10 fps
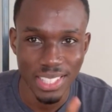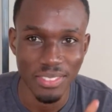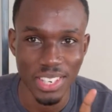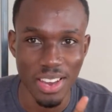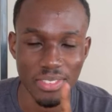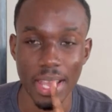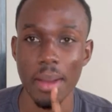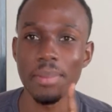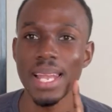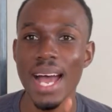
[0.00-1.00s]
let me not
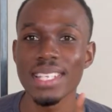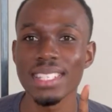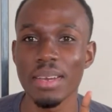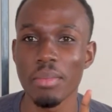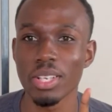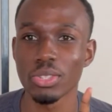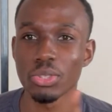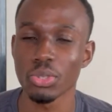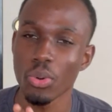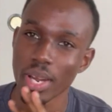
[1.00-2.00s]
forget, plastic
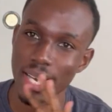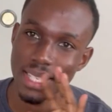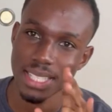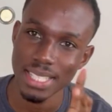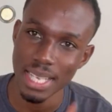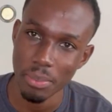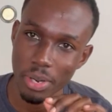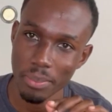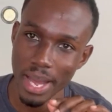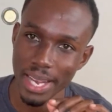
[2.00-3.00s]
bottles go in a
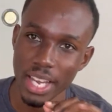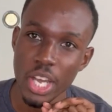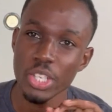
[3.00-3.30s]
separate bag.